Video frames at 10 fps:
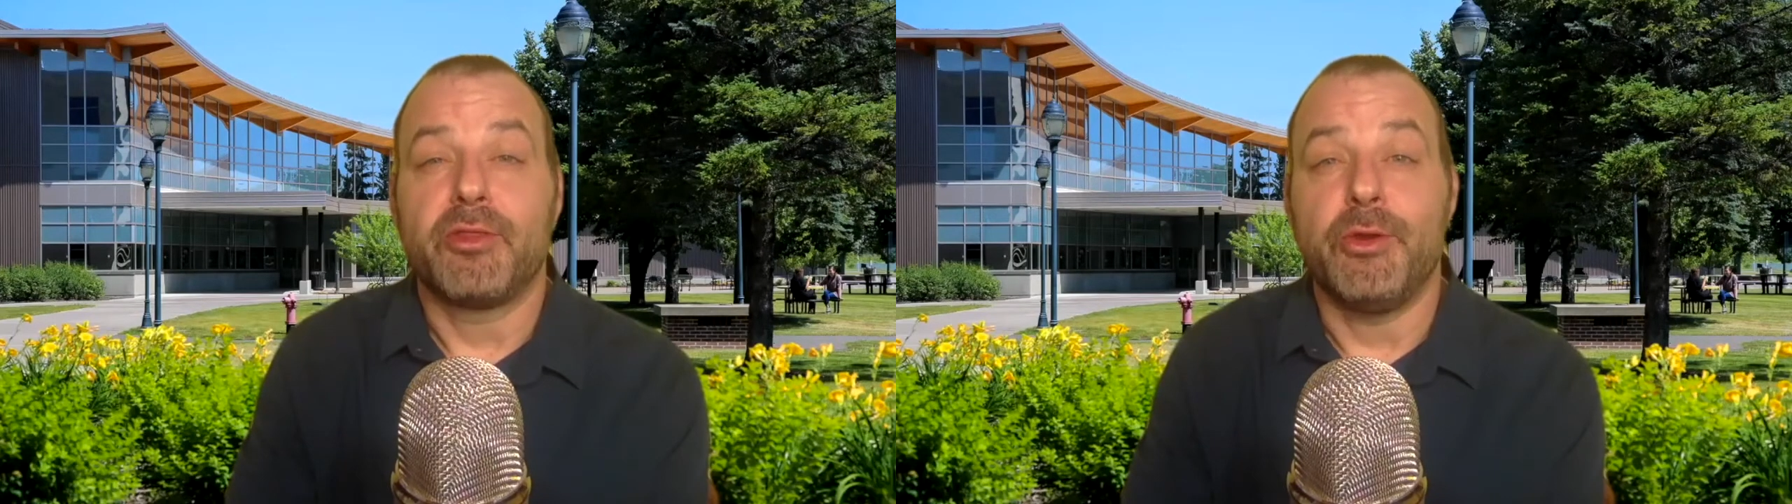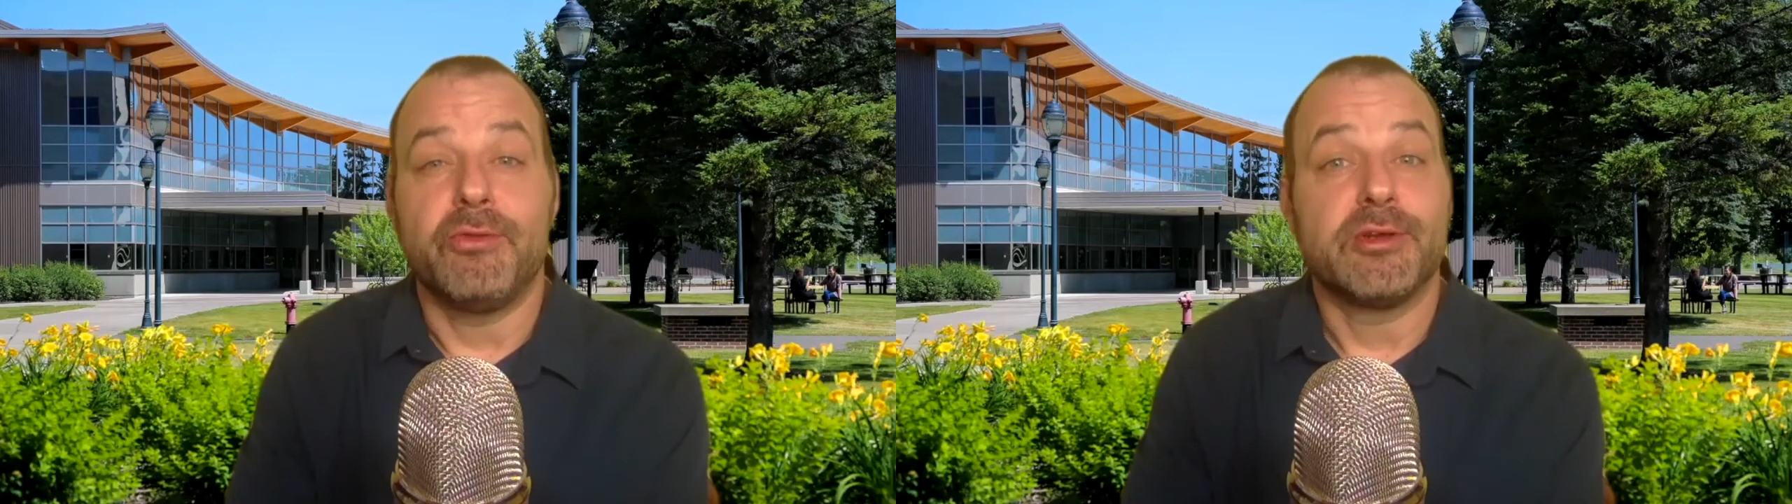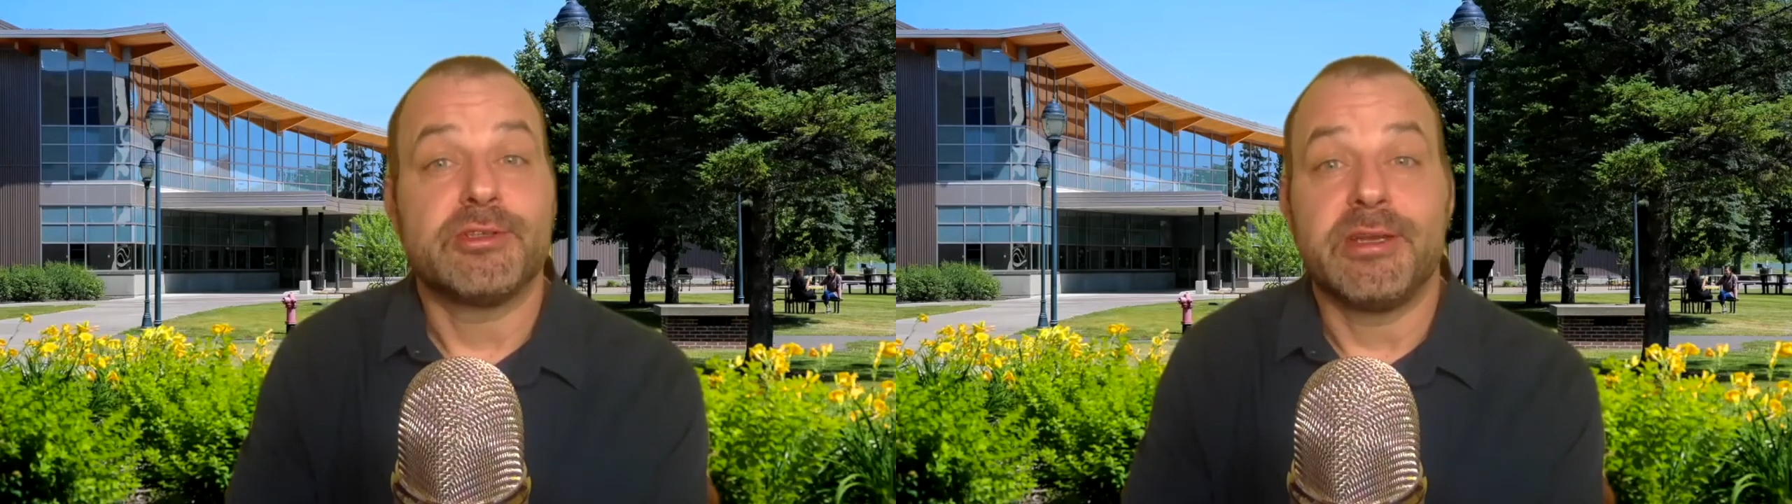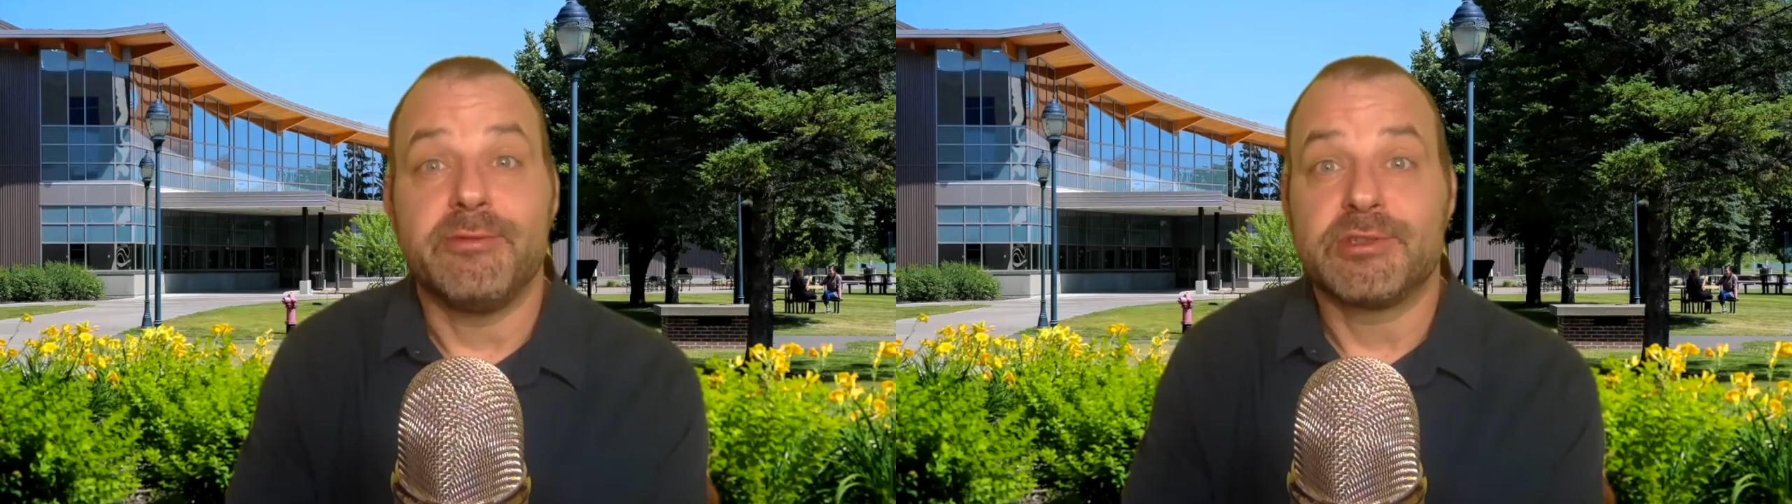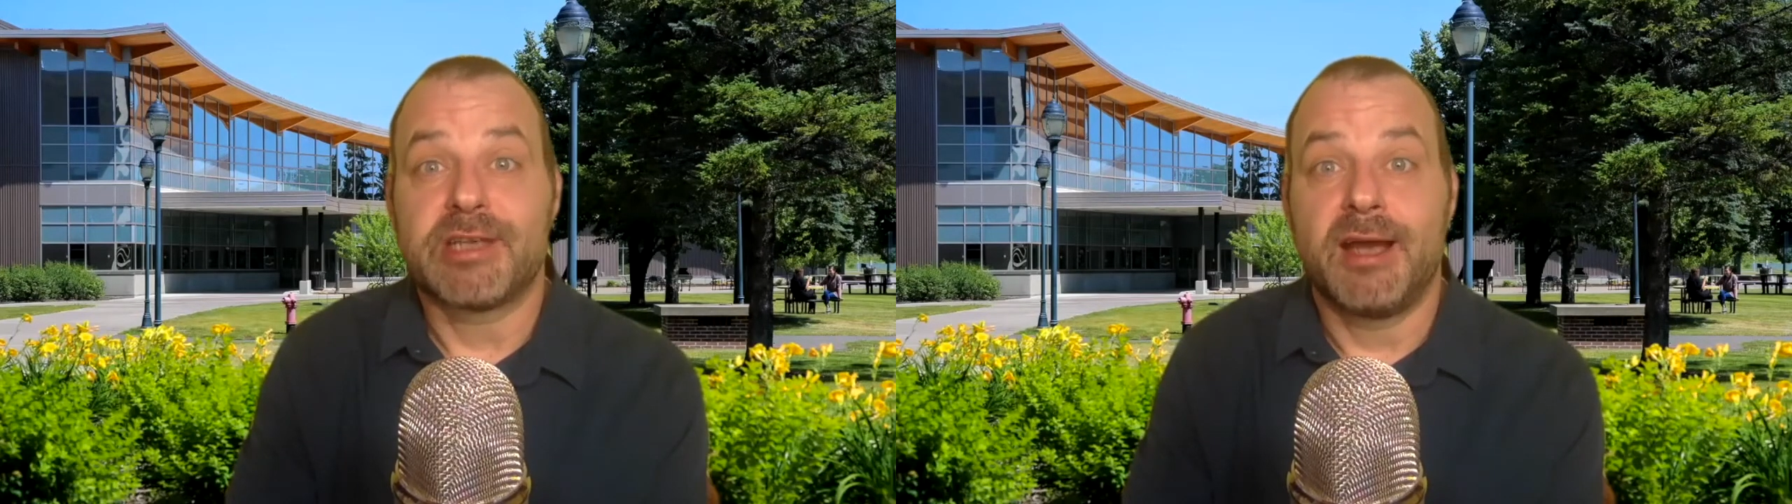at the University
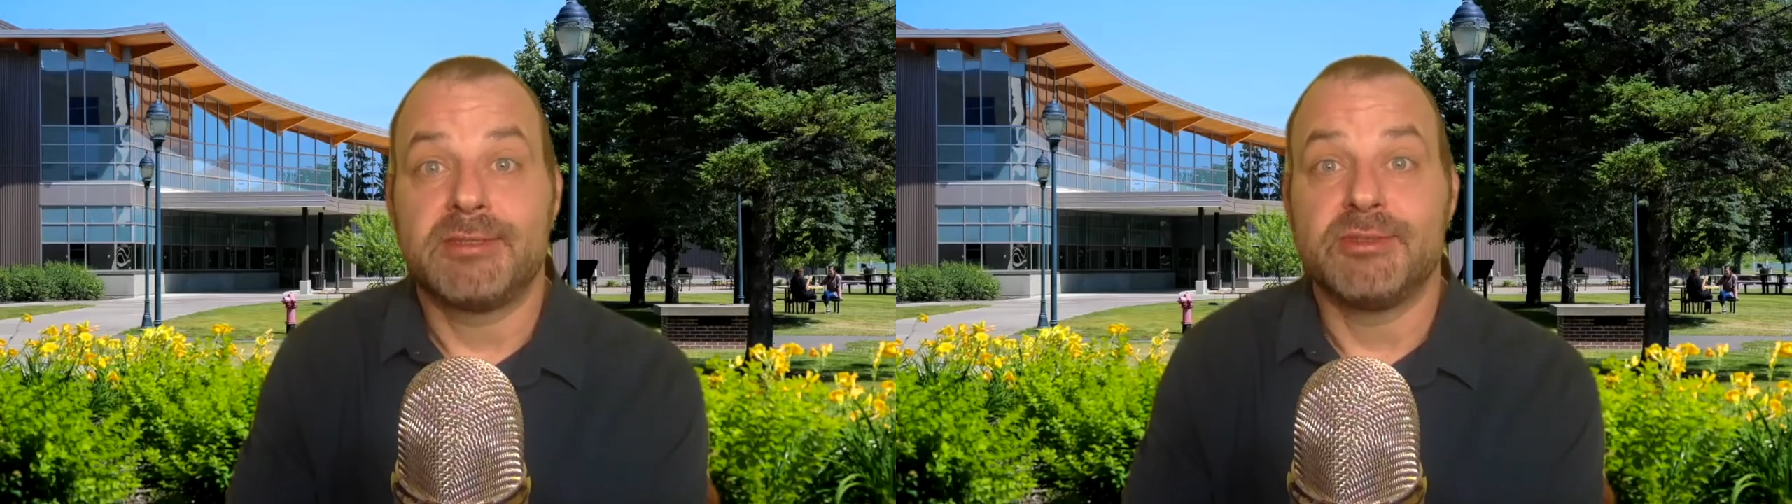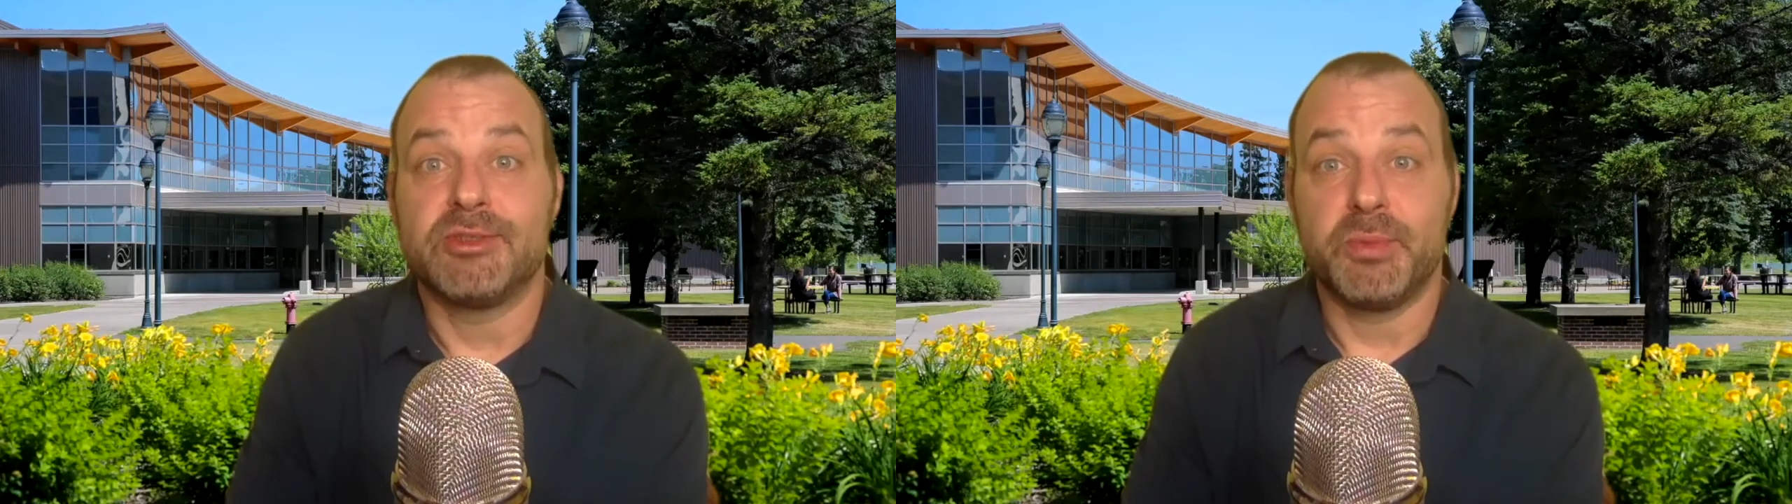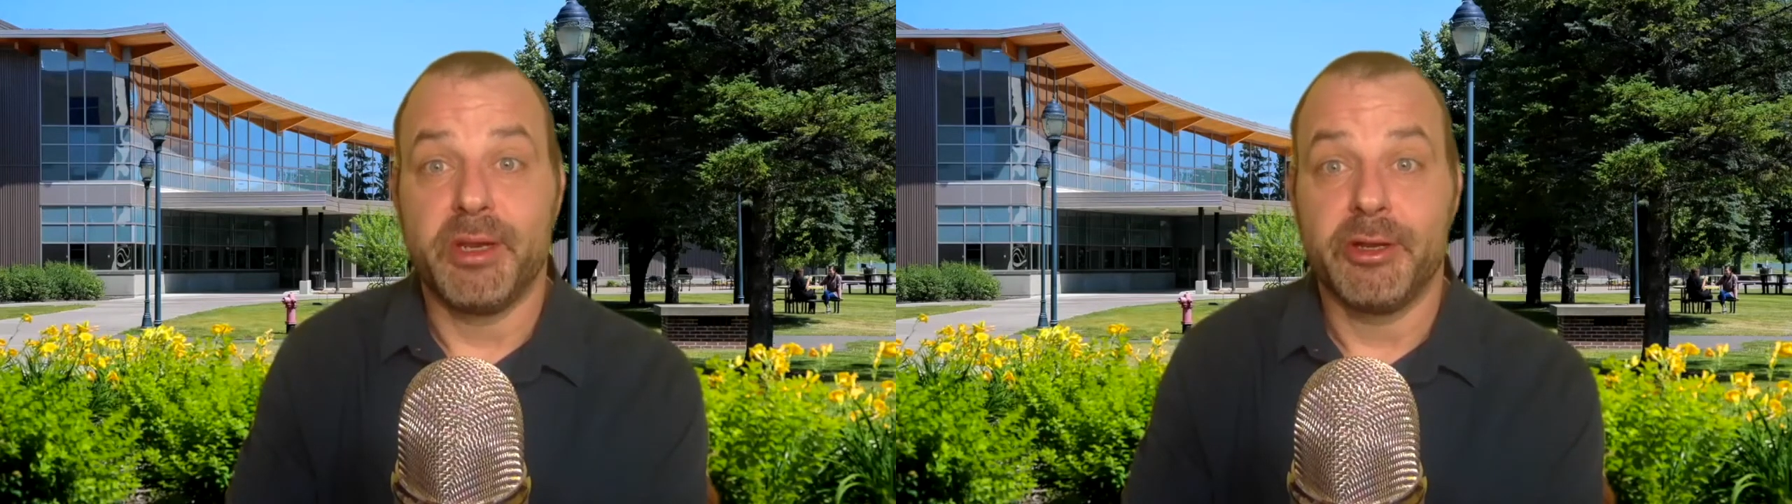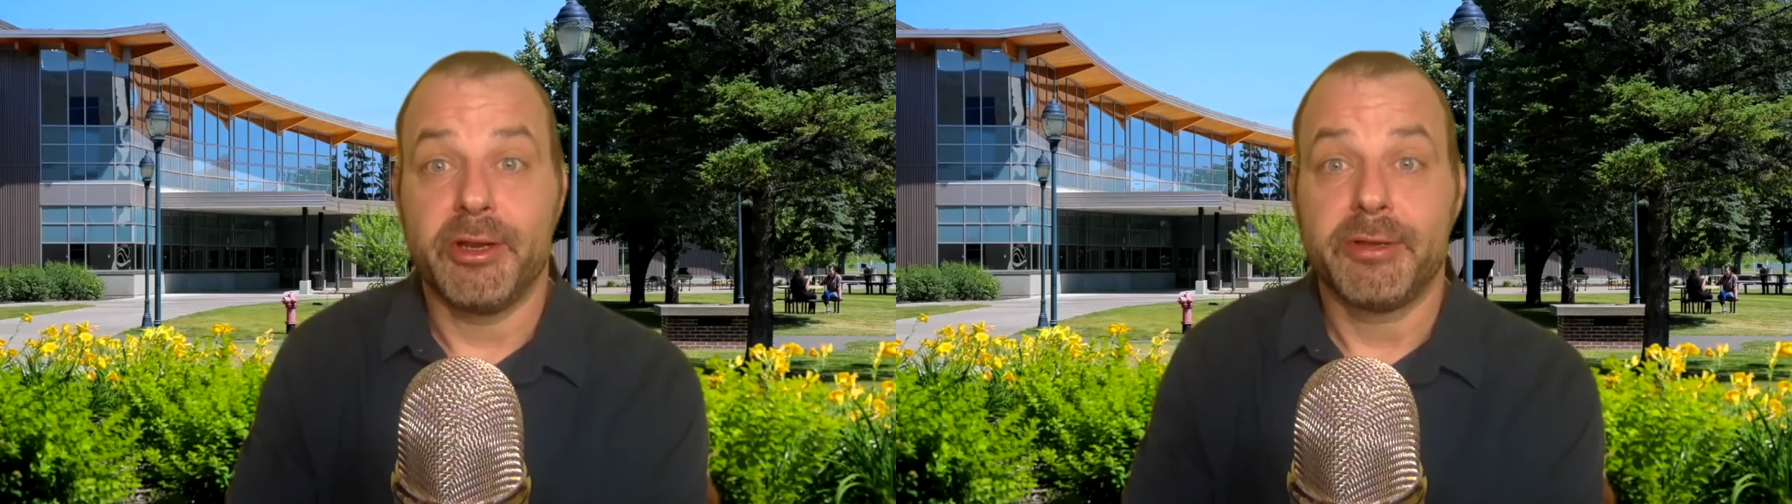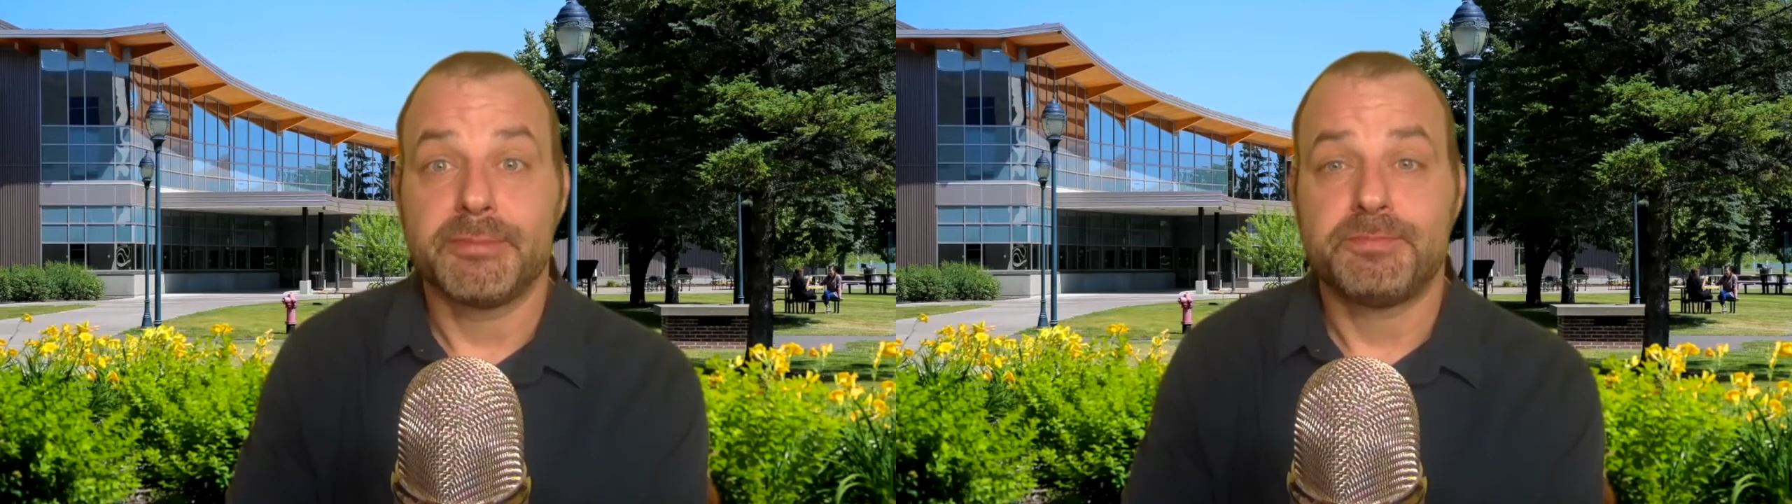of
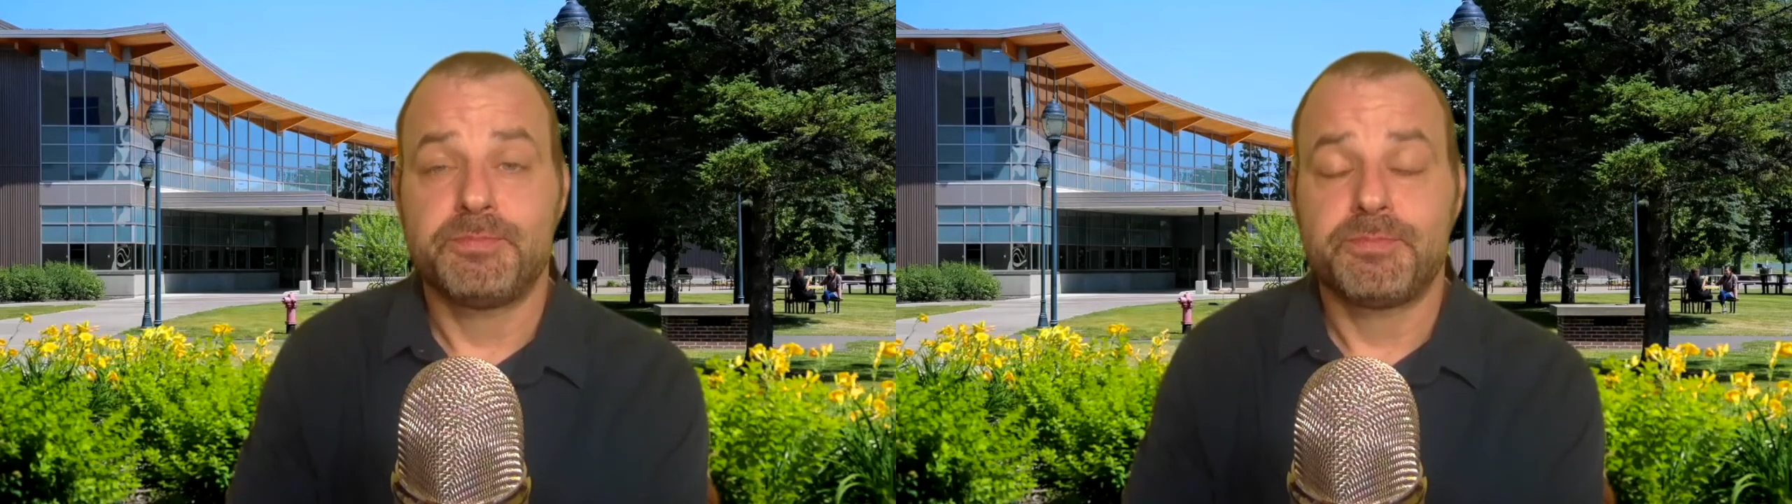Wisconsin-Superior.